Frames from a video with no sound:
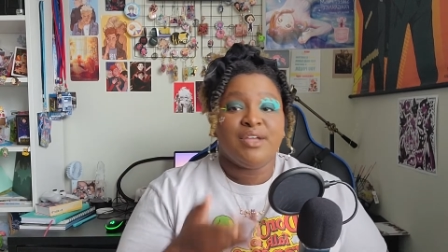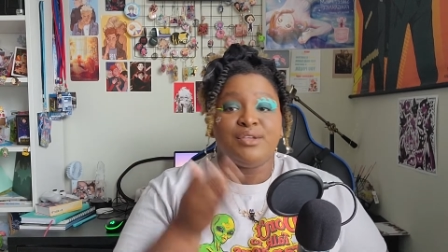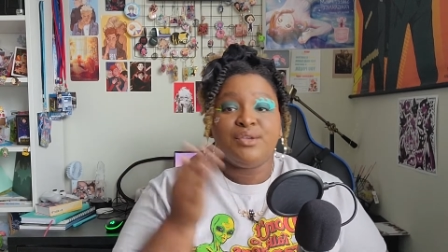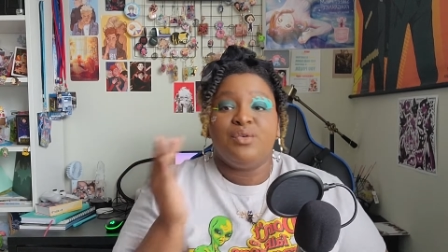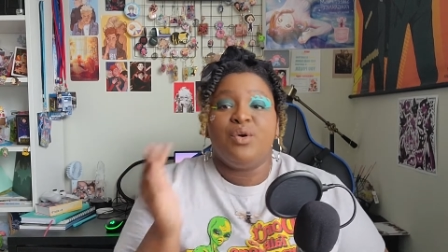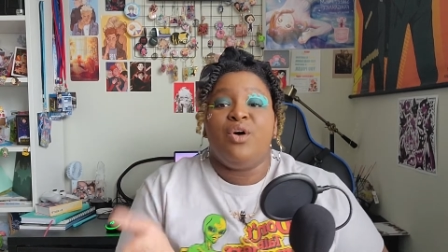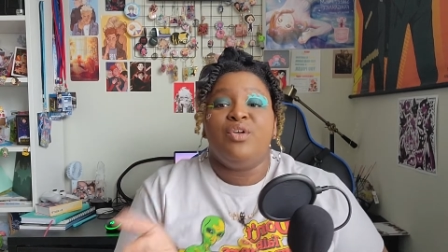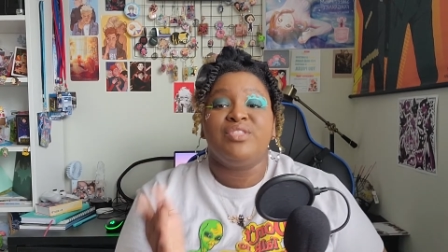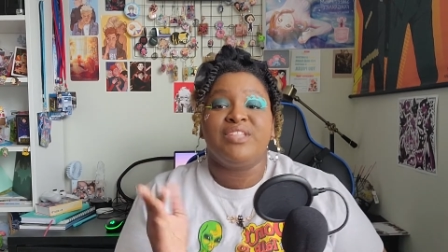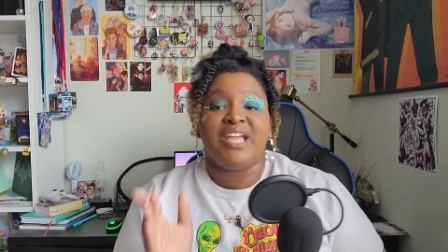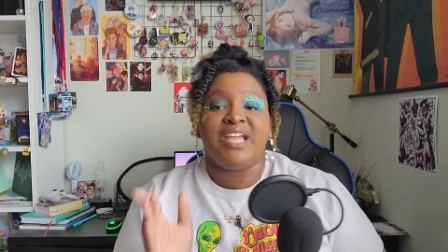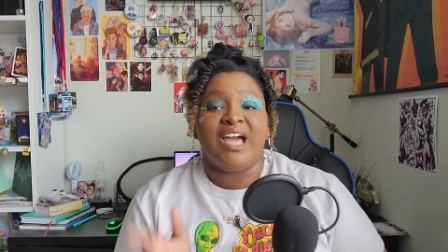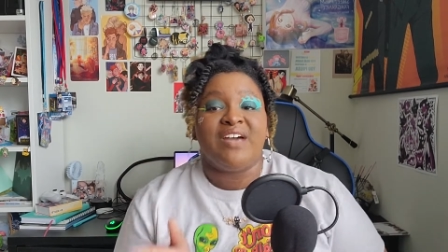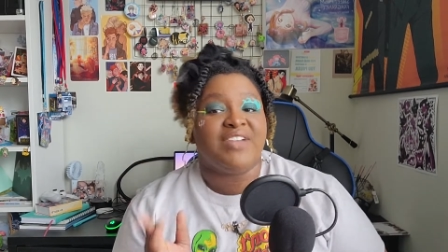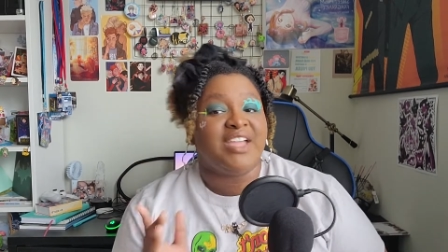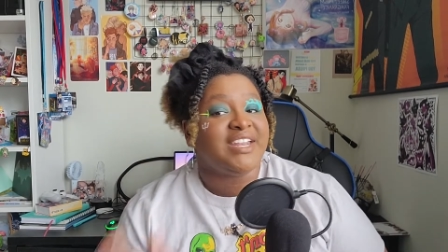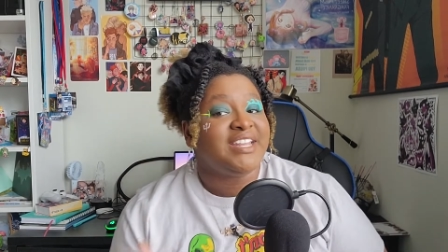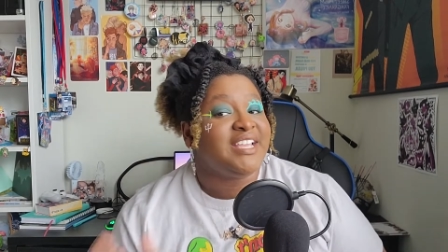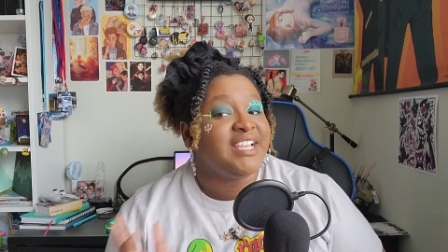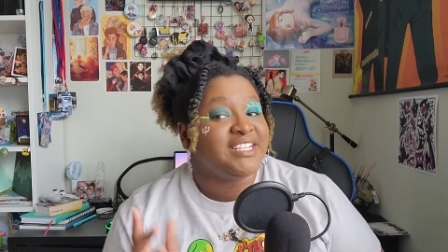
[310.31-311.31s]
you only have
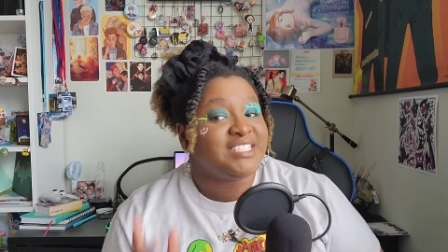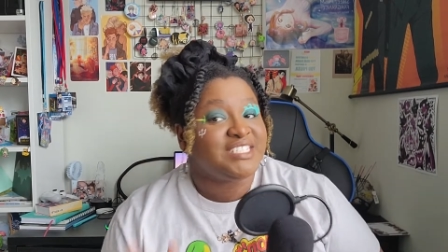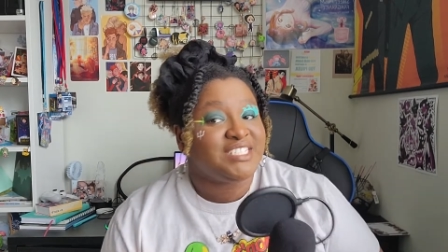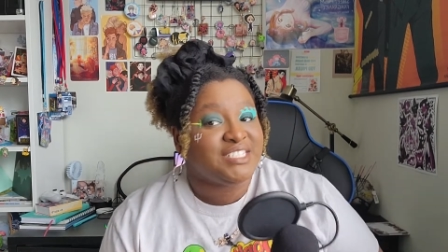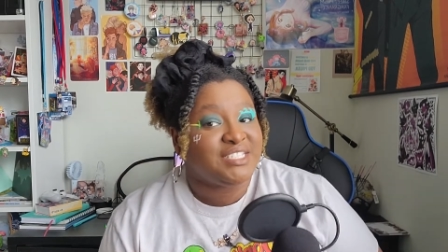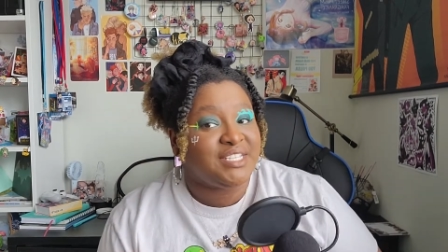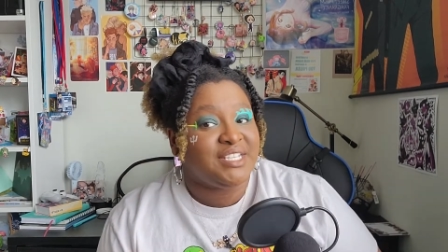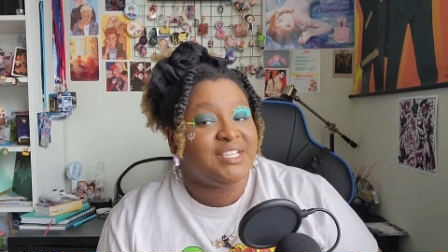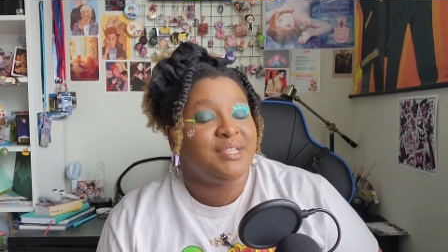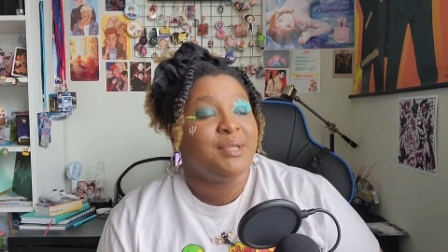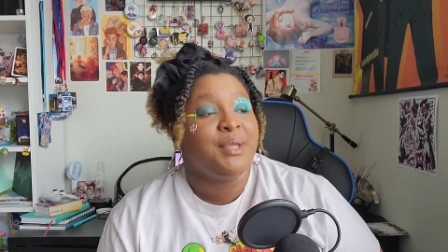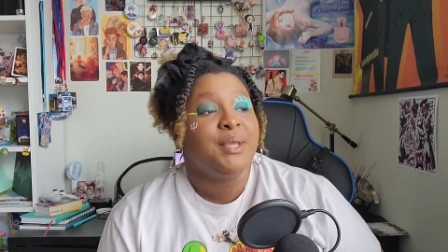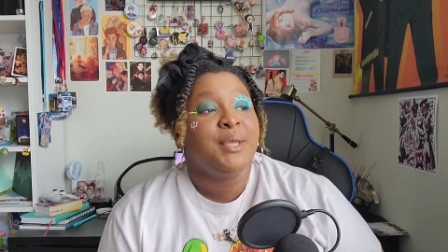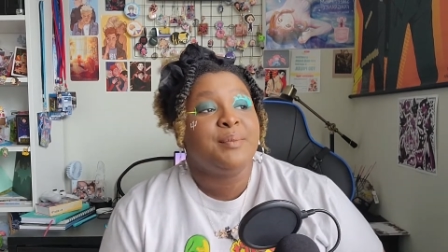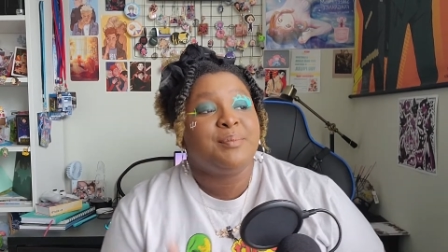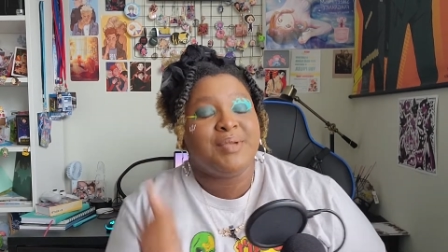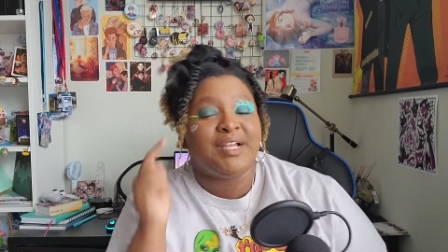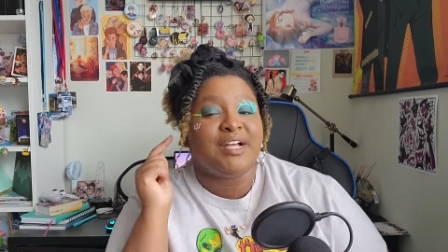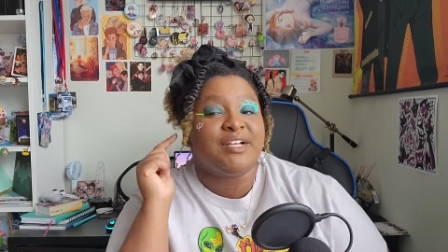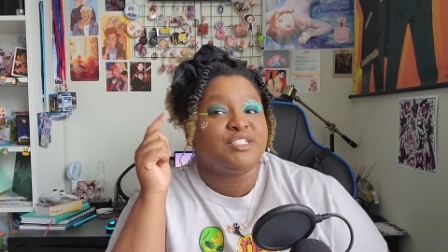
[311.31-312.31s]
ADHD
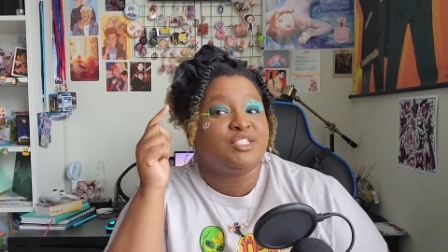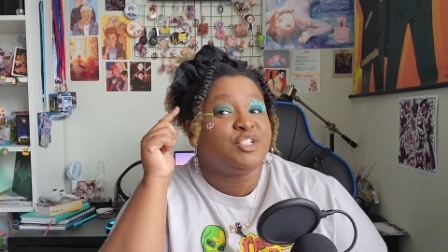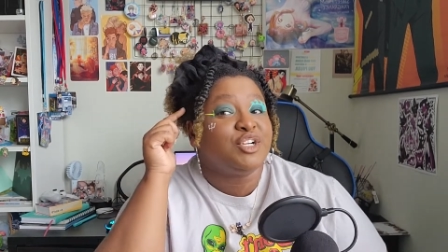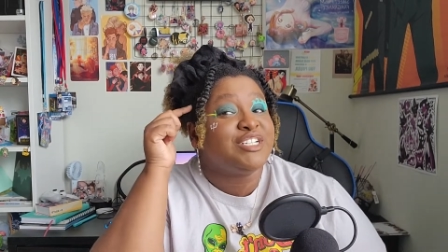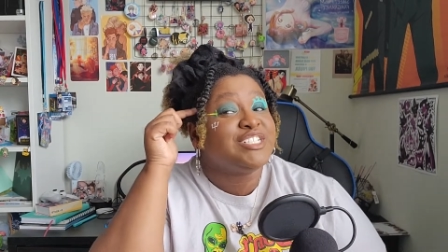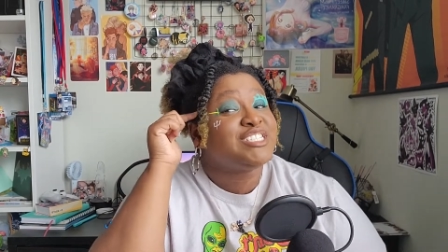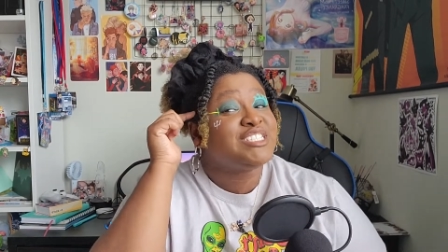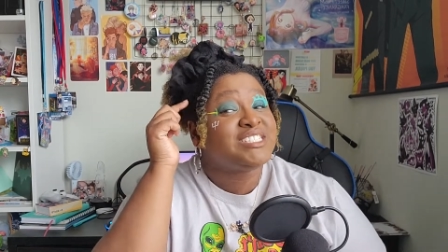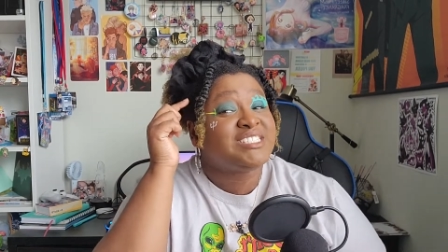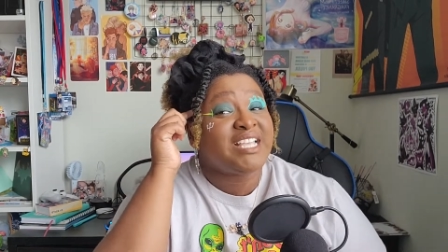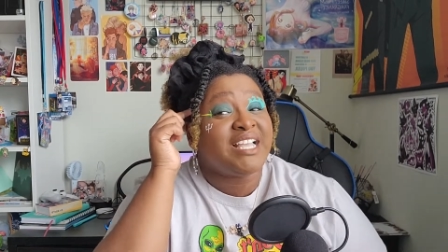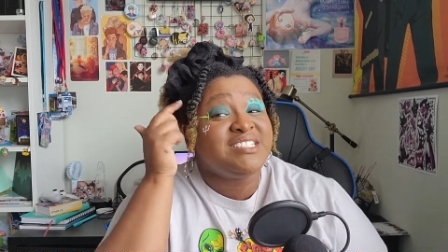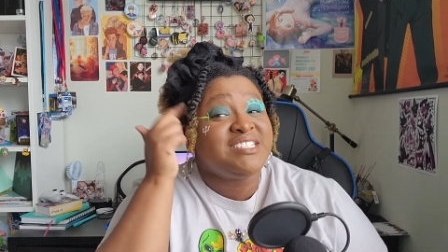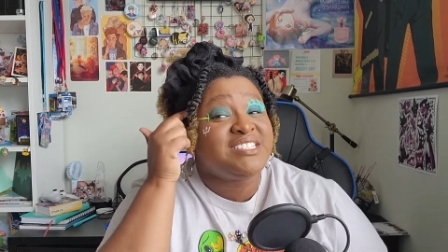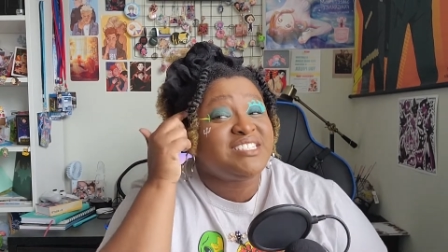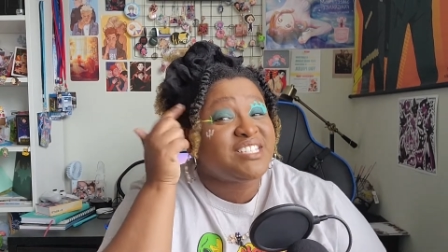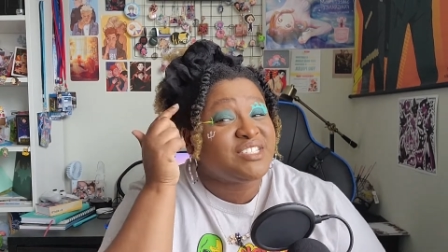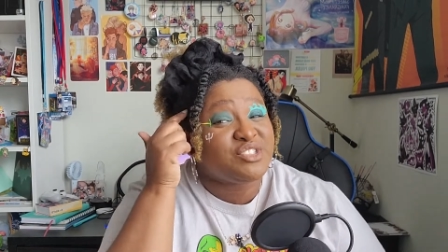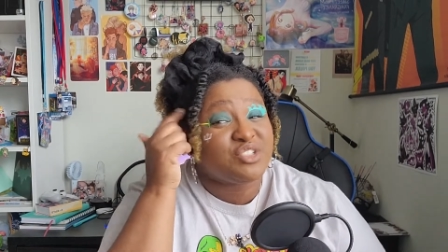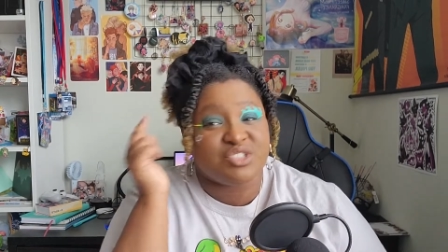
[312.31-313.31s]
because your
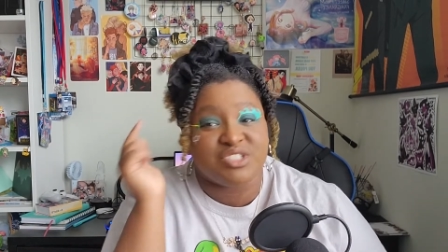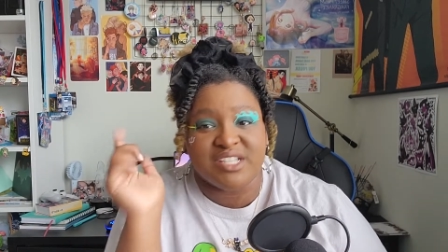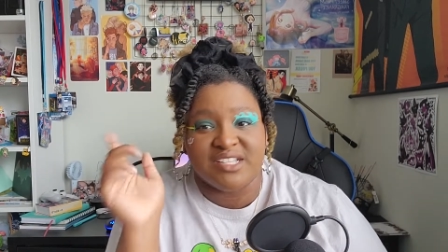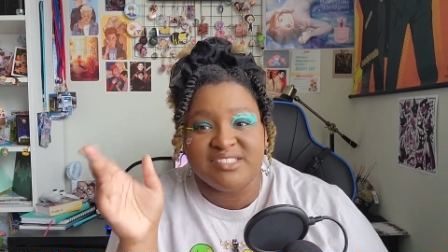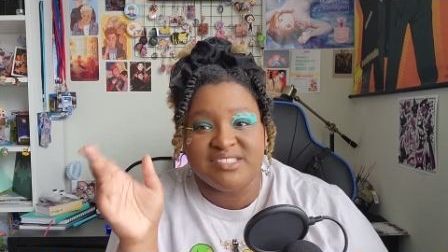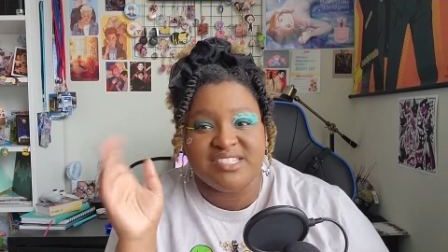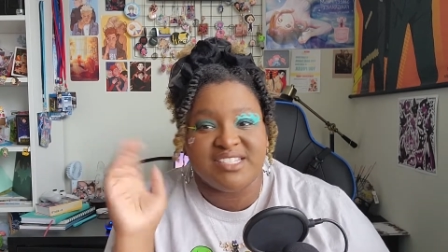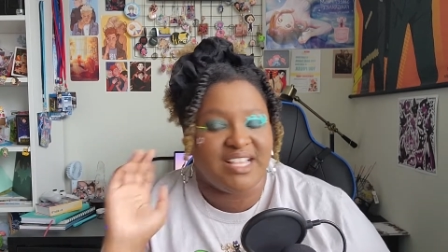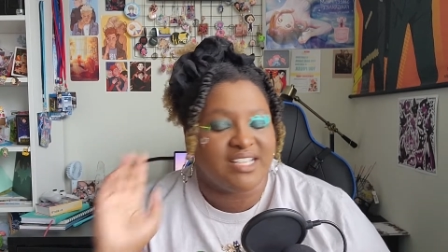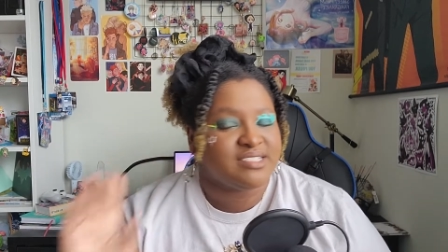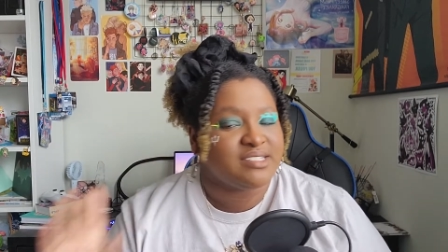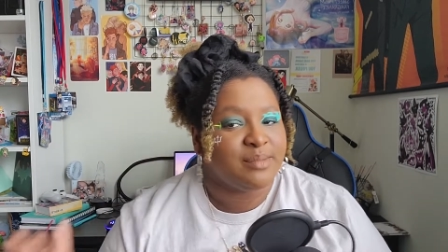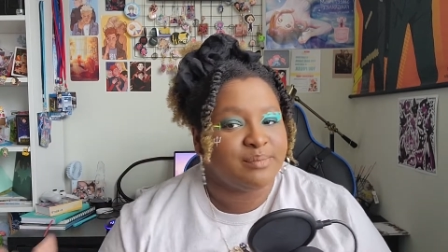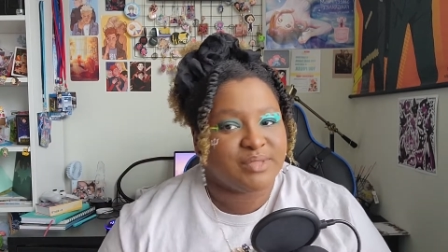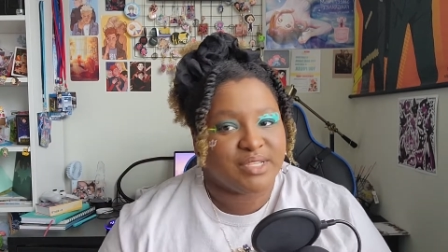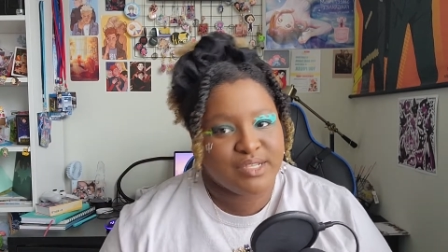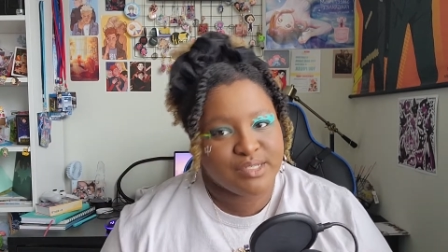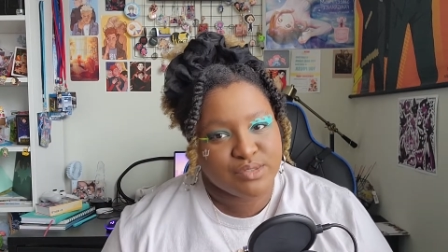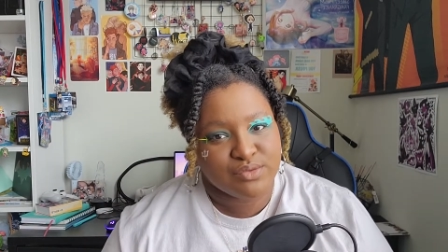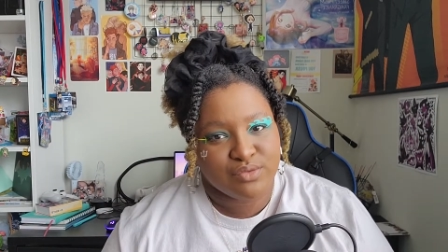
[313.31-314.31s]
senses are sensing that
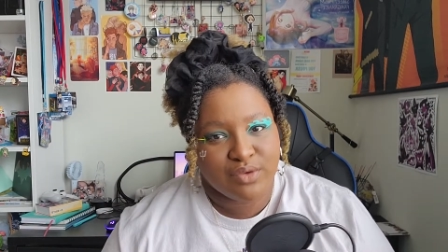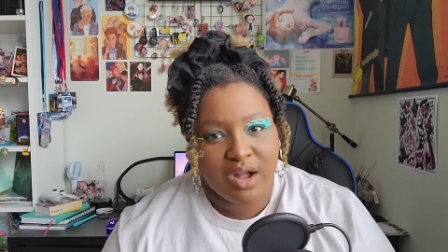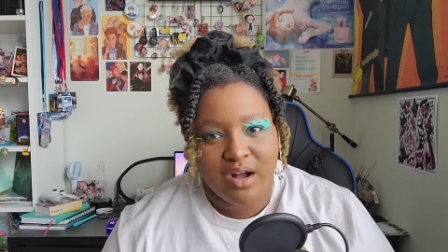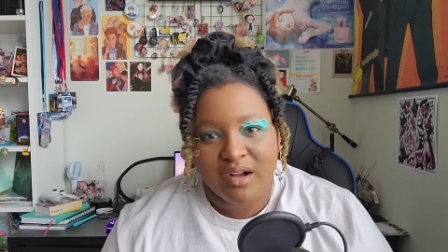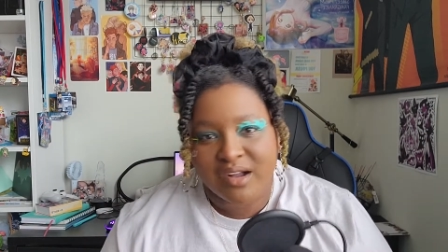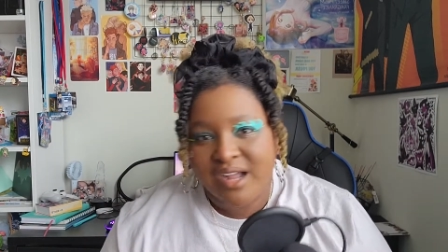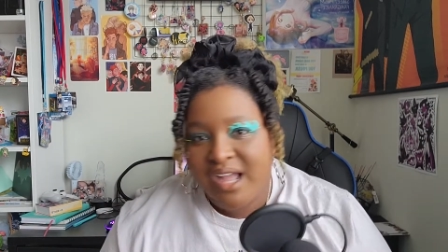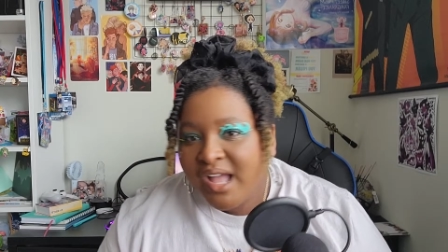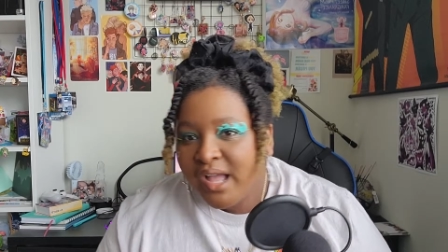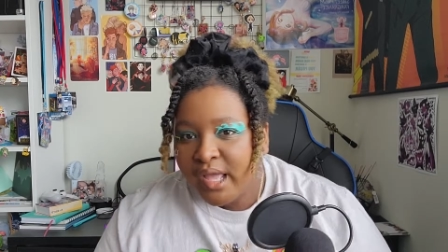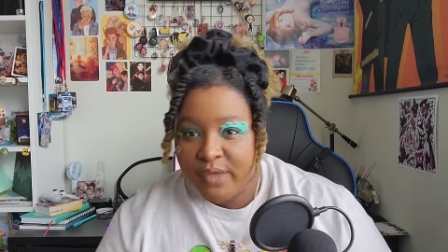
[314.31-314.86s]
something is wrong.